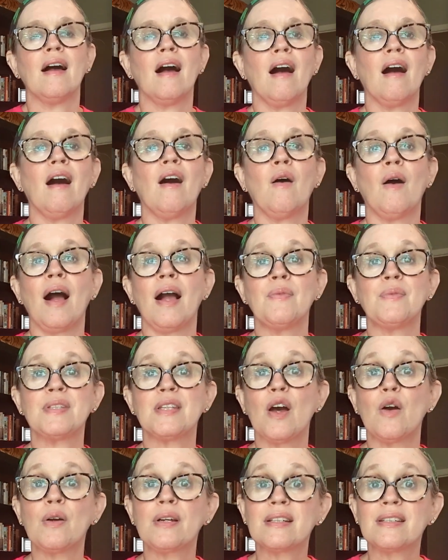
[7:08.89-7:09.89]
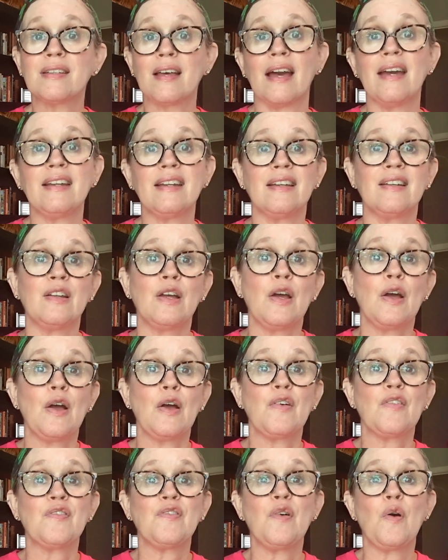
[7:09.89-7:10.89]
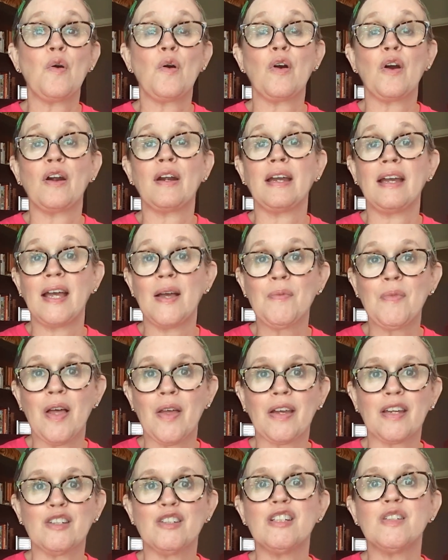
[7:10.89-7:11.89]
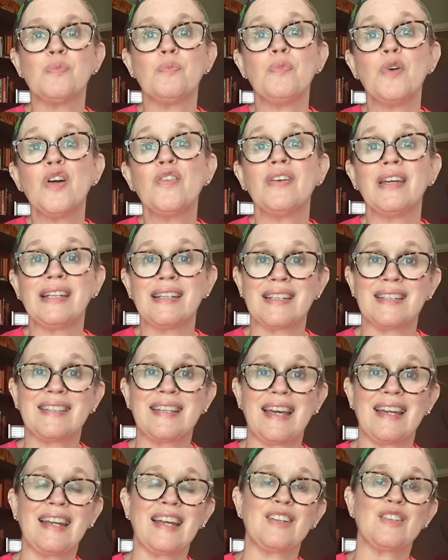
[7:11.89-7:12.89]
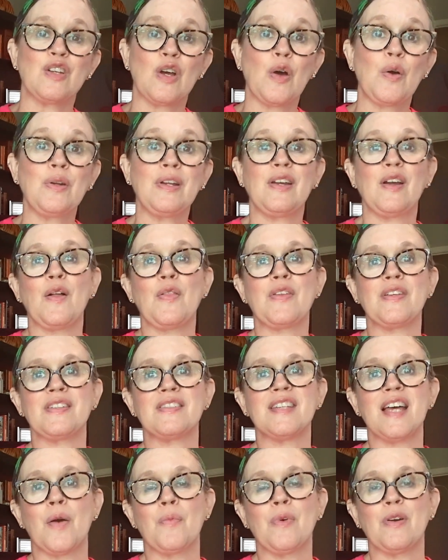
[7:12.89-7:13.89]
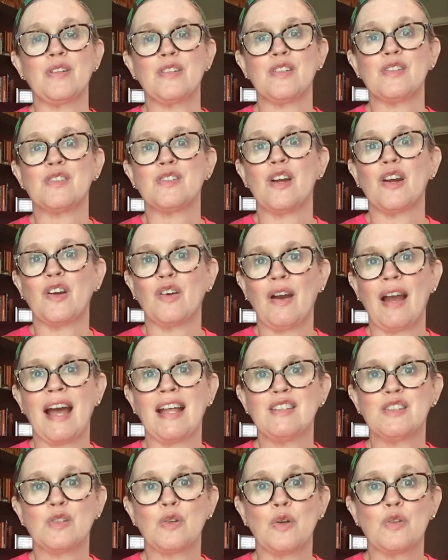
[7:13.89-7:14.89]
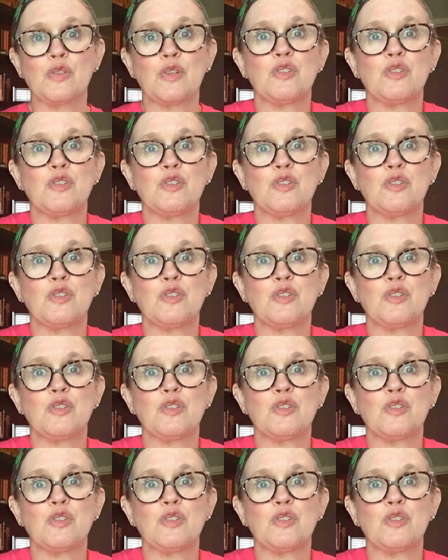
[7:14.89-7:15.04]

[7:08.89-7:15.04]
Oh, I'm so excited for Emma because she's moving to San Antonio this summer to start grad school.